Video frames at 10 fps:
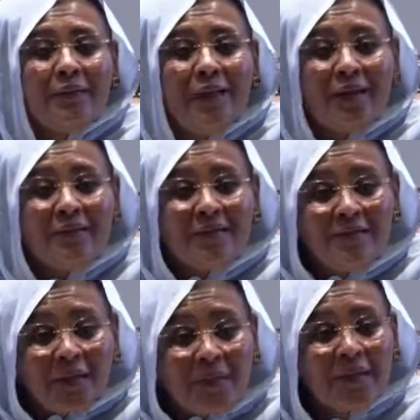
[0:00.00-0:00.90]
the
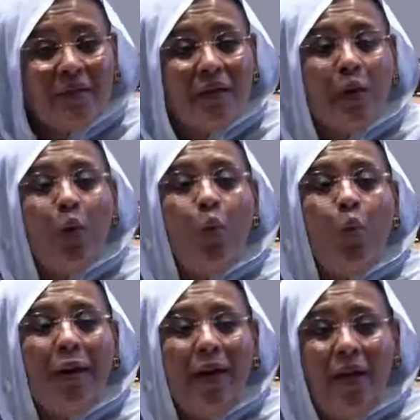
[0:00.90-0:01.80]
idea
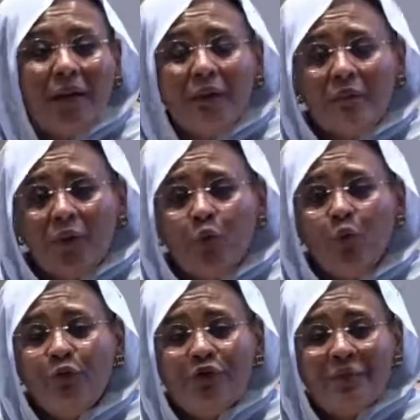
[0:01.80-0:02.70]
that they talked about
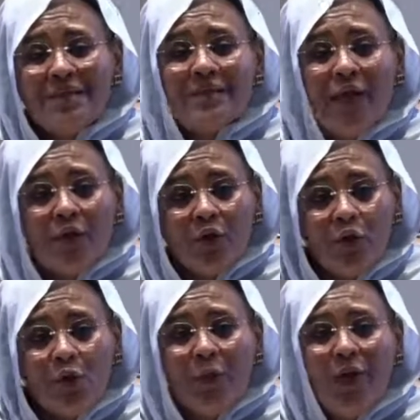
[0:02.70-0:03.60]
cannot
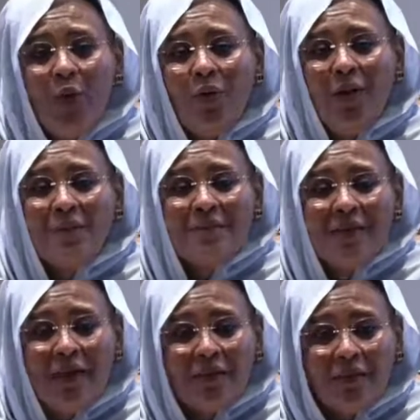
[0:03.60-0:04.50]
continue. It cannot be
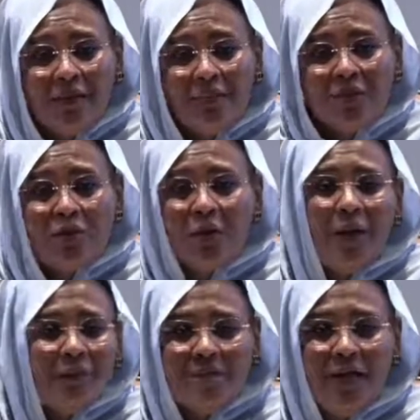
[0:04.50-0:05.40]
in the interest of
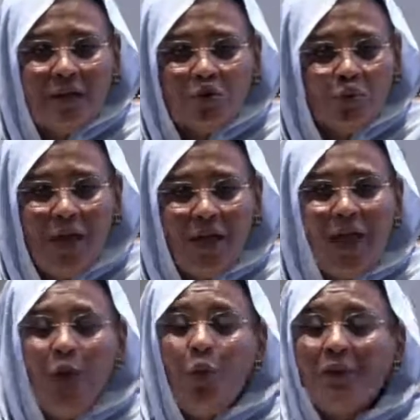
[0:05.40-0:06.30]
Ethiopia, nor
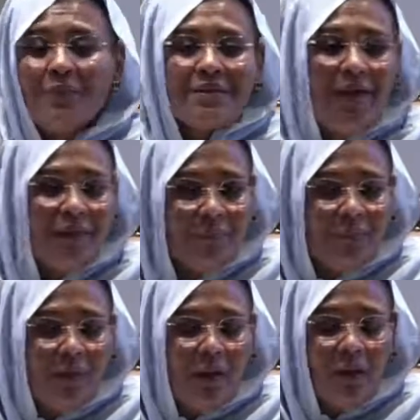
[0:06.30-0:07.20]
in the interest of
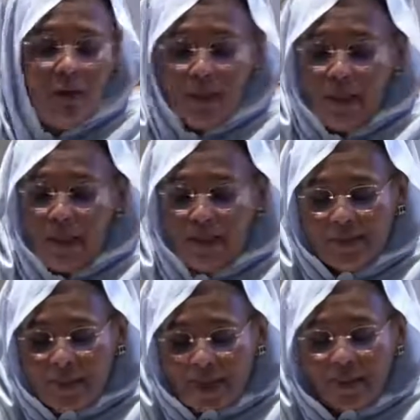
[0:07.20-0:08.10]
Egypt or
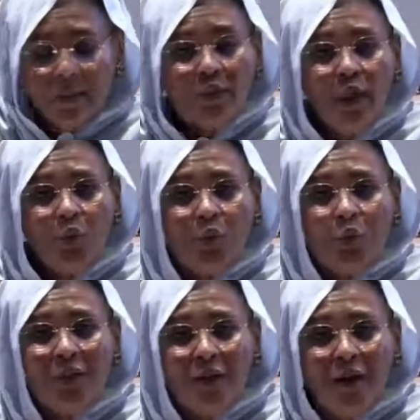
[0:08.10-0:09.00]
Sudan or the
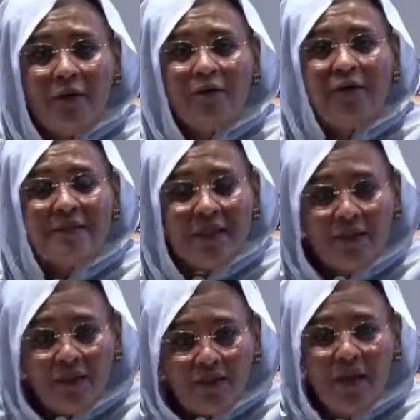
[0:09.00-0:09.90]
region at large.
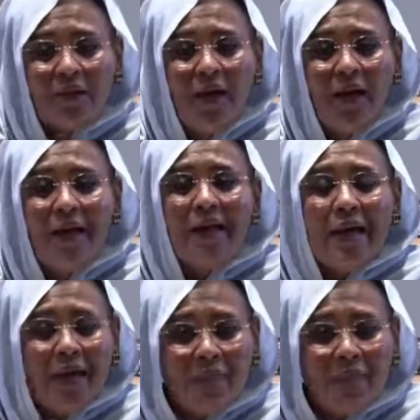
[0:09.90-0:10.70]
That is why